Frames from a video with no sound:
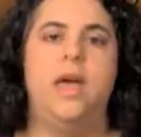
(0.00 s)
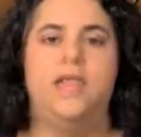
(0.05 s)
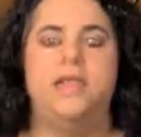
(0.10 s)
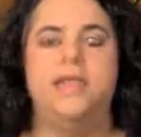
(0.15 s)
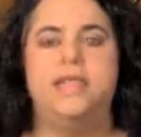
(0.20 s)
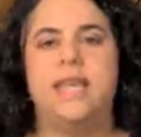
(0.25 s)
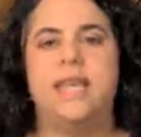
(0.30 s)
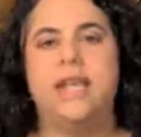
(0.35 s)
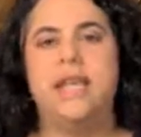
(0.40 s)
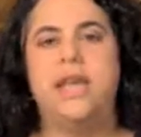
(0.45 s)
The
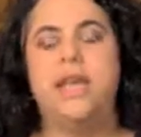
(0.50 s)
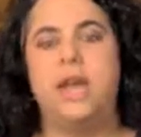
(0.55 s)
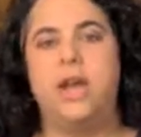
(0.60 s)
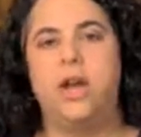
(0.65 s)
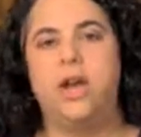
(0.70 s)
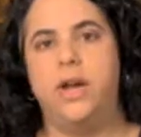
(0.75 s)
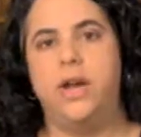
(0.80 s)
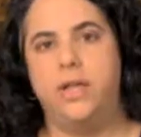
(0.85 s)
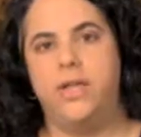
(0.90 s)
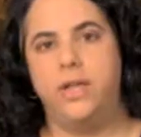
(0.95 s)
second
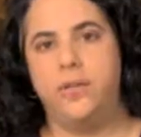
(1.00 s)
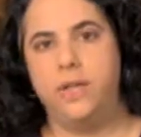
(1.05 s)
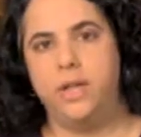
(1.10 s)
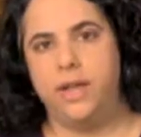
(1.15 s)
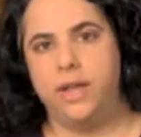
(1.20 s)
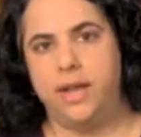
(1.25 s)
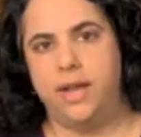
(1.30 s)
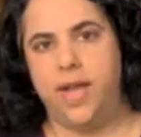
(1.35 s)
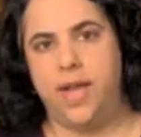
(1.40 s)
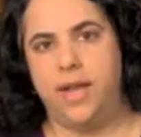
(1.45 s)
area that we
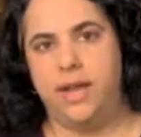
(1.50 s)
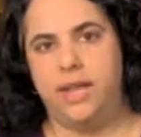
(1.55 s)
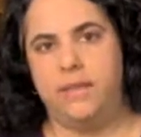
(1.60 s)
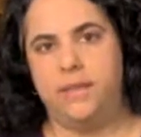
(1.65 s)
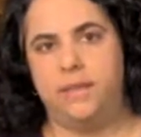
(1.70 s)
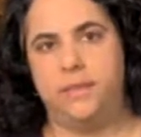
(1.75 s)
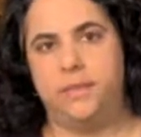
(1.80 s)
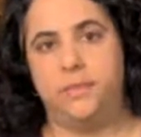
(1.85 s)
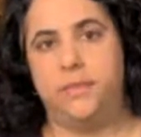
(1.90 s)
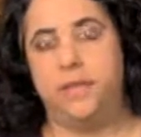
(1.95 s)
look at in
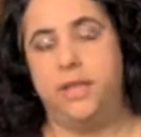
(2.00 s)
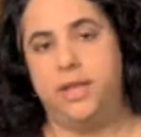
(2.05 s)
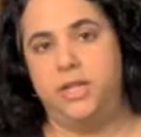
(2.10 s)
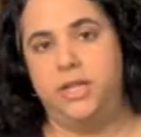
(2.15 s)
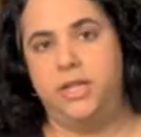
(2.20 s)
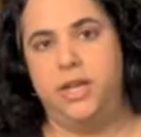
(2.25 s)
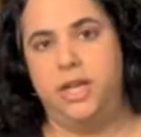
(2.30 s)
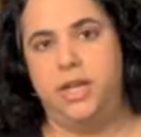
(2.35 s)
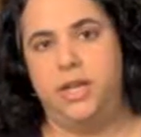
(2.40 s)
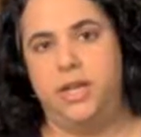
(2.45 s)
supply
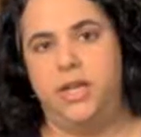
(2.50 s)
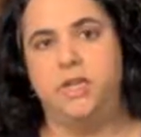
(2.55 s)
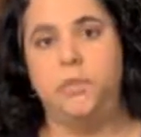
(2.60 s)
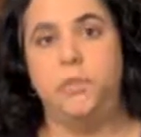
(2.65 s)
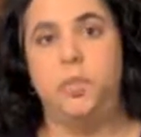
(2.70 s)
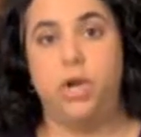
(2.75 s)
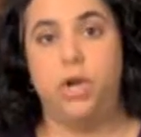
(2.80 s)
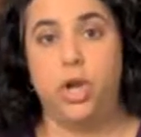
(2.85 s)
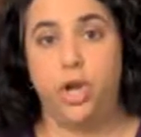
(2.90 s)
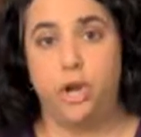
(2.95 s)
chain is
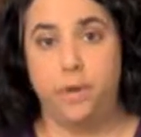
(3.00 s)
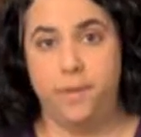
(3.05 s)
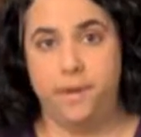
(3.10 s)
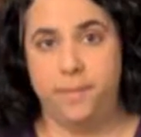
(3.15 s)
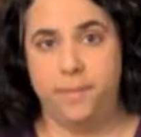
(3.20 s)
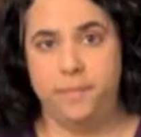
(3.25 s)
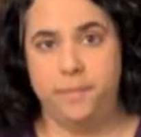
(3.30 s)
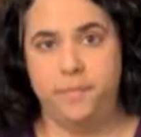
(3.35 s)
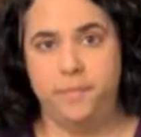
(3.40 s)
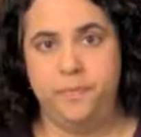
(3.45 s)
procurement.
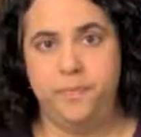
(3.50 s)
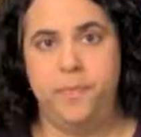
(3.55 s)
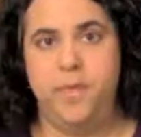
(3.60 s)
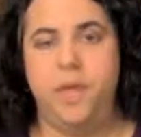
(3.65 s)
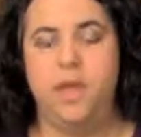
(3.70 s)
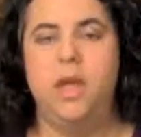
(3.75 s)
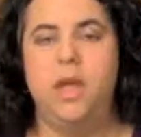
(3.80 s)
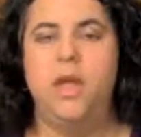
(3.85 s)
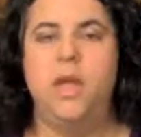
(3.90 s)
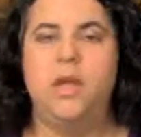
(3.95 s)

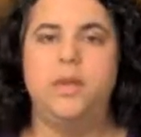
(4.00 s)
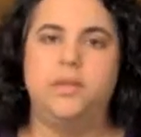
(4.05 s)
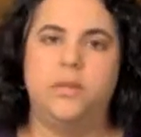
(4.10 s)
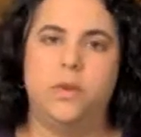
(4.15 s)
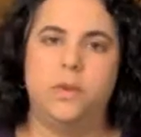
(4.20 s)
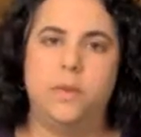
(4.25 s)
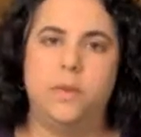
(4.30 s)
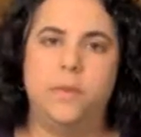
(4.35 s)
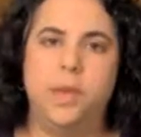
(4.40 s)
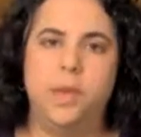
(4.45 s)
So
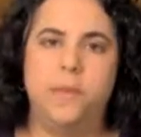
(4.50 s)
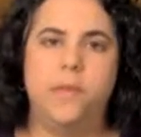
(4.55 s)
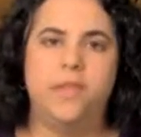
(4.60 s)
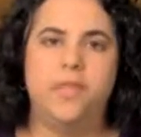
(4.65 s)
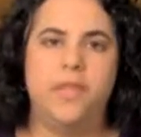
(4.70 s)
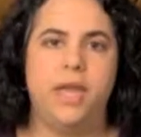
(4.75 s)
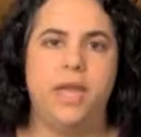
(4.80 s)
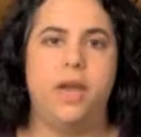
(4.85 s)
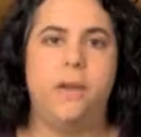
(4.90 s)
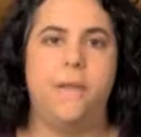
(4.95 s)
when people
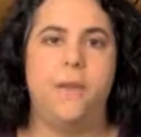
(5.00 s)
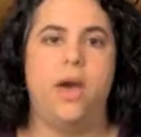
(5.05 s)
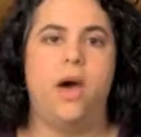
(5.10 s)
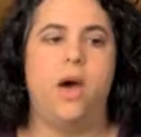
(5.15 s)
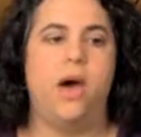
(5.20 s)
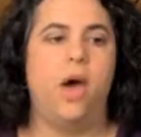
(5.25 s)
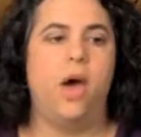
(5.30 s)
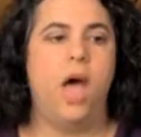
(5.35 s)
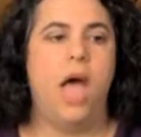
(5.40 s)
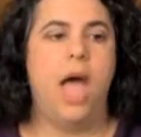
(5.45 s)
think
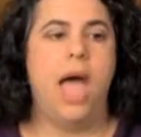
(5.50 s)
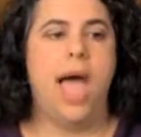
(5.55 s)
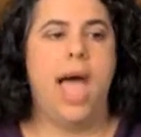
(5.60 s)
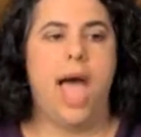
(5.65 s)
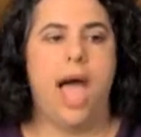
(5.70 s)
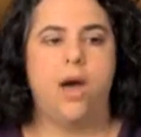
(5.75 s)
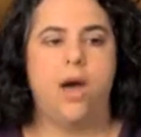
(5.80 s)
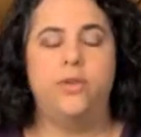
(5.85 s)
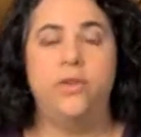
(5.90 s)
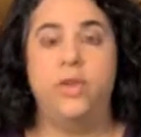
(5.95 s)
about
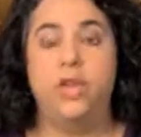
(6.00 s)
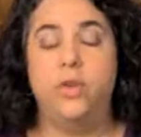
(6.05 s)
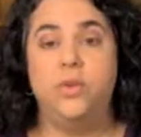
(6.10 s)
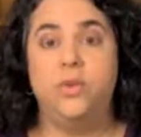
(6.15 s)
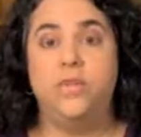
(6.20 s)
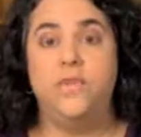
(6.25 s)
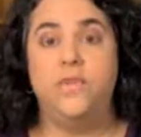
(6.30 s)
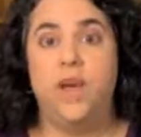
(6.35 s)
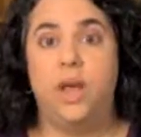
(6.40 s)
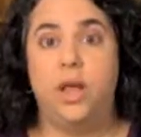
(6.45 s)
how do you
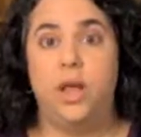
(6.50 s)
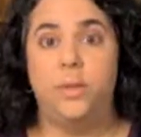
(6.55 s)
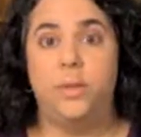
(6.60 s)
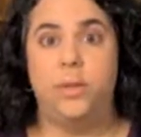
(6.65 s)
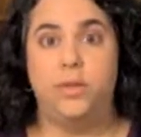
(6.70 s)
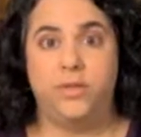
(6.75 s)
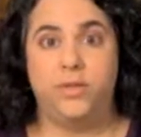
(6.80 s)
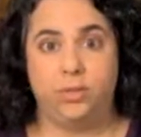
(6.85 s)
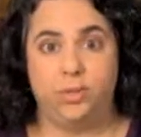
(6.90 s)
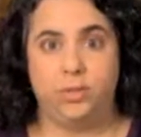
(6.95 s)
develop
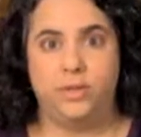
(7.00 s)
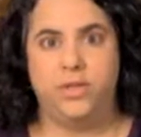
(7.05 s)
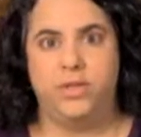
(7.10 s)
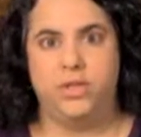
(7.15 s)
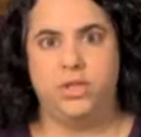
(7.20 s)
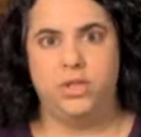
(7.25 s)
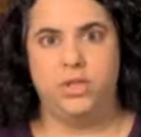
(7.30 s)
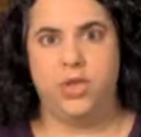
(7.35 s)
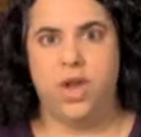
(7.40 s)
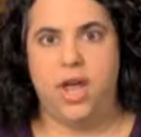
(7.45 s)
your
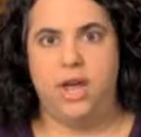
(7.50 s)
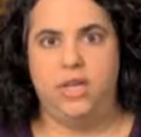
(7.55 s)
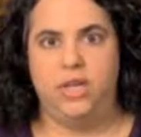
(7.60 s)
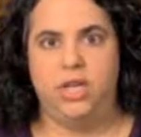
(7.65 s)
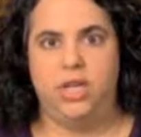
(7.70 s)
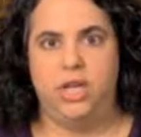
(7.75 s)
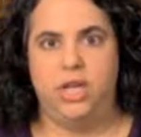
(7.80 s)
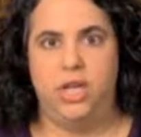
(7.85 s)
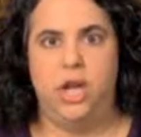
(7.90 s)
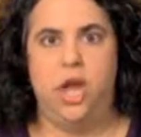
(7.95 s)
sourcing
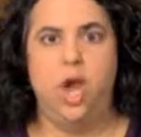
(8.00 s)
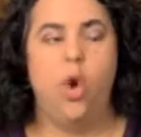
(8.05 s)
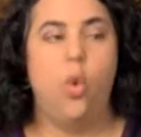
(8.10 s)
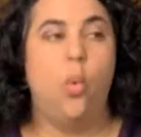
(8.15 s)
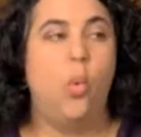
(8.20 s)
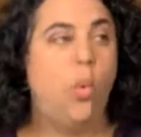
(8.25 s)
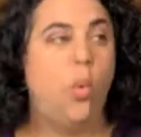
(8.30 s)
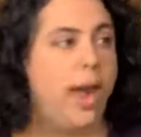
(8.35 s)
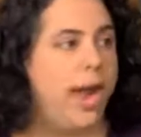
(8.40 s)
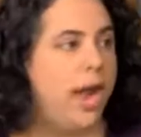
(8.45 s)
strategy,
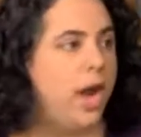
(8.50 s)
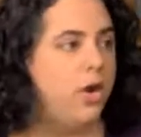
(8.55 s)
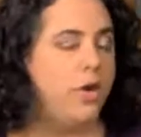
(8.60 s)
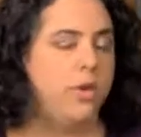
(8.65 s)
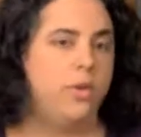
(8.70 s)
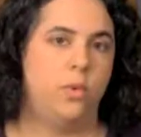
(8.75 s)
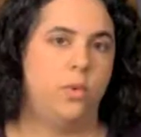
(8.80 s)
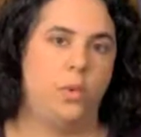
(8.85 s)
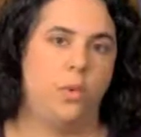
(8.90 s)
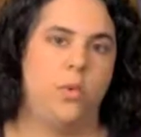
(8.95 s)
where
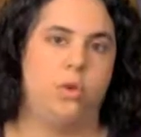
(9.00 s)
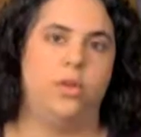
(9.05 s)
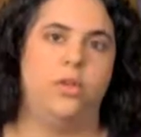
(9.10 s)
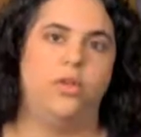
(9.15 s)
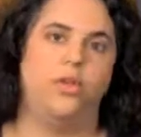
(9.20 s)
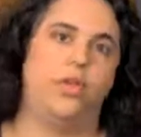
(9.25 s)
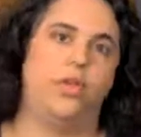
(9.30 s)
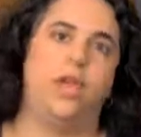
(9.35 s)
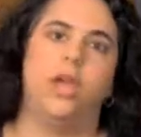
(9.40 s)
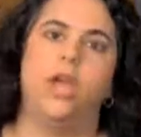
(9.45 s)
in the world
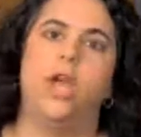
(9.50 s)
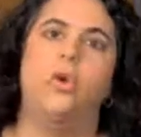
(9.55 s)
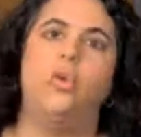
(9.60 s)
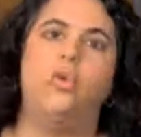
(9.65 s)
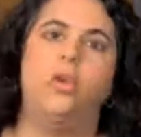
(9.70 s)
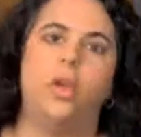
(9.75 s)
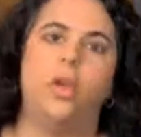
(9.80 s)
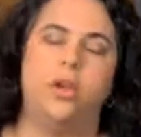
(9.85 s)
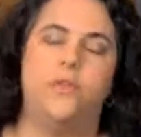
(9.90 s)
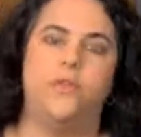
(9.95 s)
you're going to go
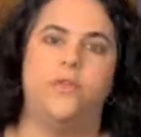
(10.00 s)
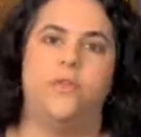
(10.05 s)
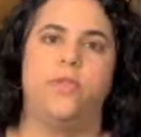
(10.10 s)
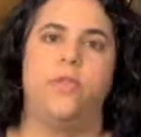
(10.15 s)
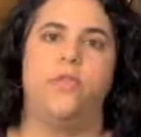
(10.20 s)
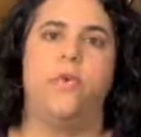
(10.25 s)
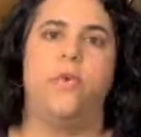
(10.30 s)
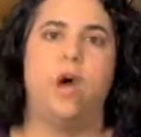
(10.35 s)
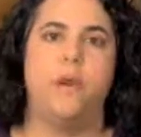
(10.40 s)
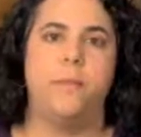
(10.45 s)
look for the
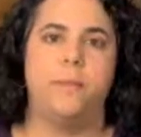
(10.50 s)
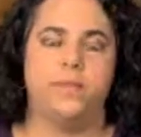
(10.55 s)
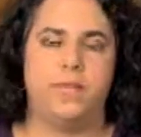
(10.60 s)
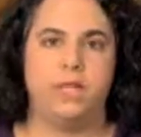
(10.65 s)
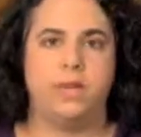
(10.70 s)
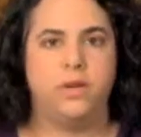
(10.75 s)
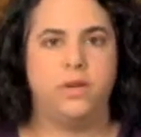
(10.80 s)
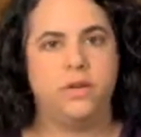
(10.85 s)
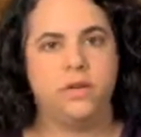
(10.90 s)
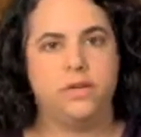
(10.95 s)
raw
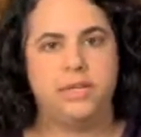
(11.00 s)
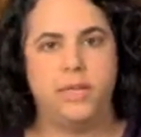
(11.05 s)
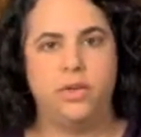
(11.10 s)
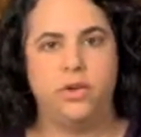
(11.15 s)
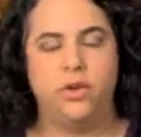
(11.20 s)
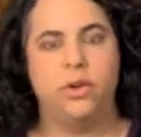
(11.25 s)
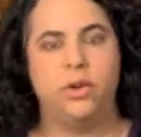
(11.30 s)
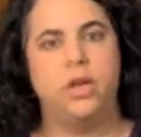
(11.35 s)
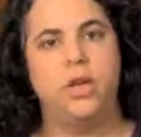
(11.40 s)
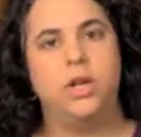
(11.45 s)
materials that
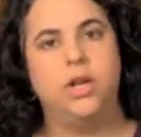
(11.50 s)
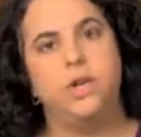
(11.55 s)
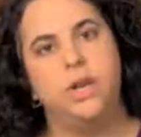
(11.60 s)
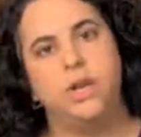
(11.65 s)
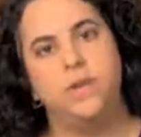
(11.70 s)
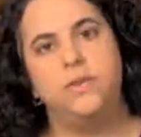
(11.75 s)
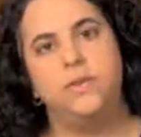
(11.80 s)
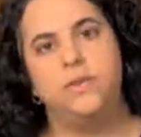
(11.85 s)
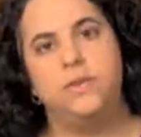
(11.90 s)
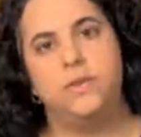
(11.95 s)
you're going to
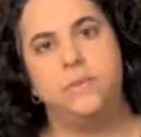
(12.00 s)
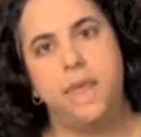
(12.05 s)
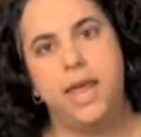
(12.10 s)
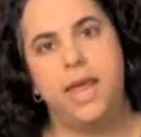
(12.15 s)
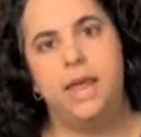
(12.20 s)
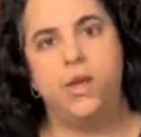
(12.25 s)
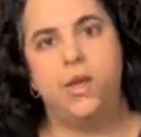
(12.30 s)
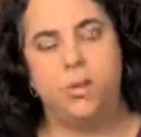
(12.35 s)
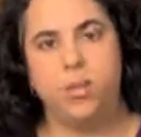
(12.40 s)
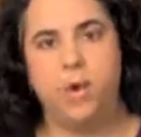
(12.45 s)
use to
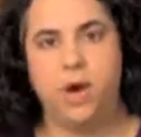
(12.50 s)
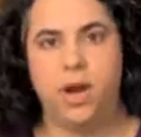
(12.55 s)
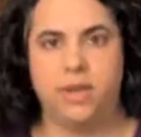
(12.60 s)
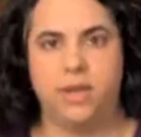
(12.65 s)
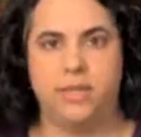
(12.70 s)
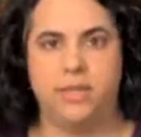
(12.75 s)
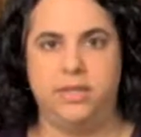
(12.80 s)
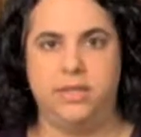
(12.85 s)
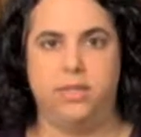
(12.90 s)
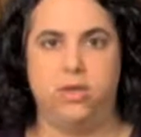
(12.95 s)
make your
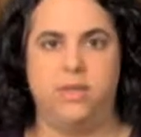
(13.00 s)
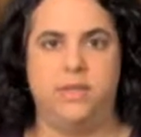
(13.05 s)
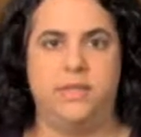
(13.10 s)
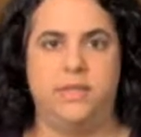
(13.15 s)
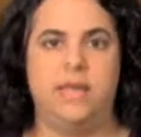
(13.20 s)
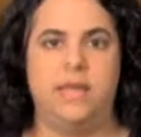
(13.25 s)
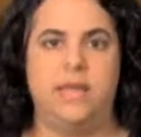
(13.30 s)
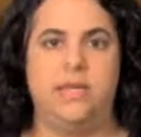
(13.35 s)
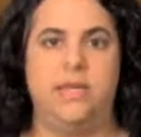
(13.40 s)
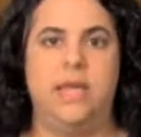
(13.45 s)
products and
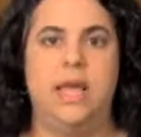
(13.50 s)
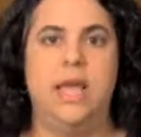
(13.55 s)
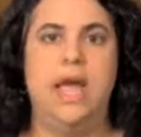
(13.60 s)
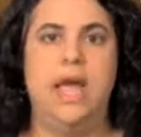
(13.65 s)
services.